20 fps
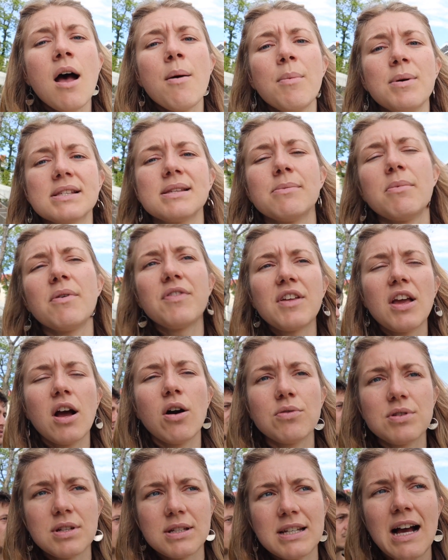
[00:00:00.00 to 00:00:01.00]
but some of the
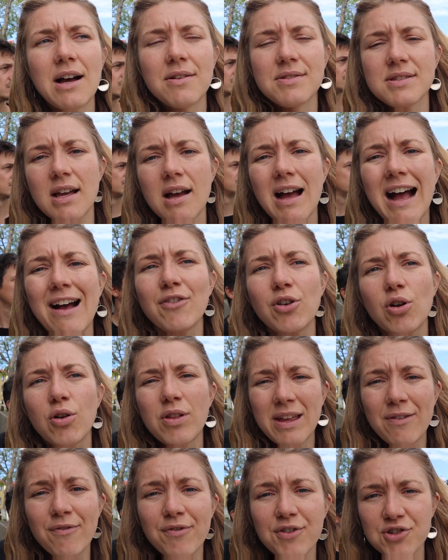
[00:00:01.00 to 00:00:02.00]
older towns that haven't got
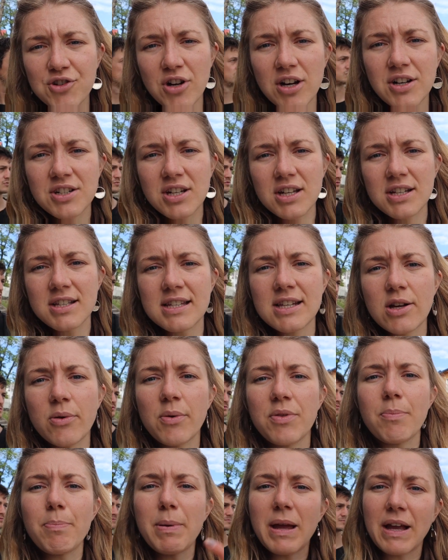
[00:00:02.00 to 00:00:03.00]
the infrastructure to deal
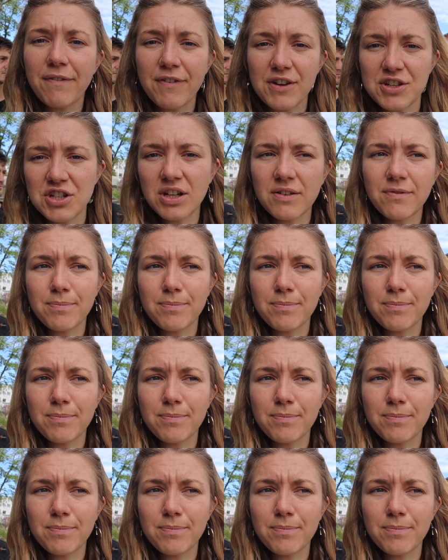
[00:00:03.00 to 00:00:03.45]
with the big fishing